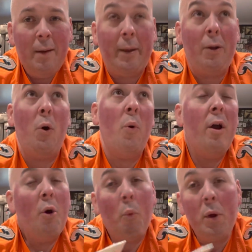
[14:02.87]
Like, oh,
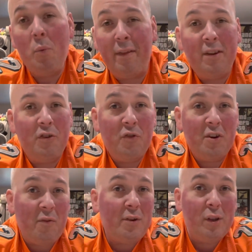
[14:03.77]
we wanted
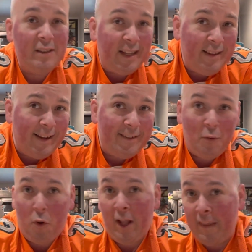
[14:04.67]
Streets of Rage to look like this
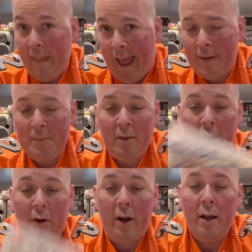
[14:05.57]
or like that.
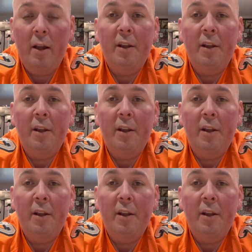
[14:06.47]
All right.